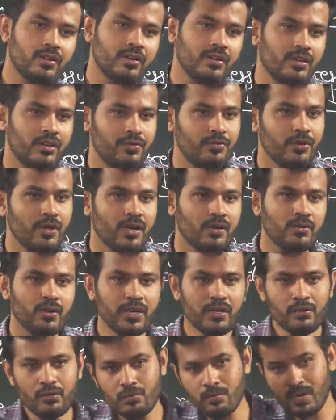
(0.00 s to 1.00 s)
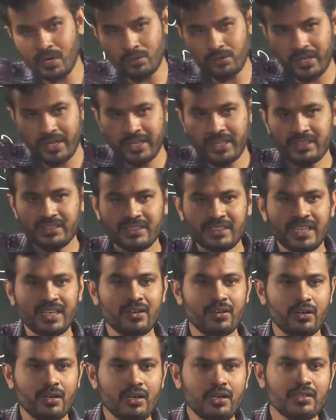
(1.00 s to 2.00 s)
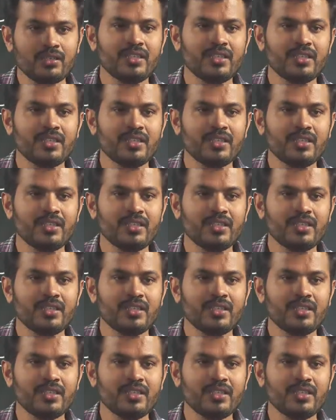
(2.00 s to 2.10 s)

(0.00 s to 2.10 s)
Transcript: if you are going to mountains and all,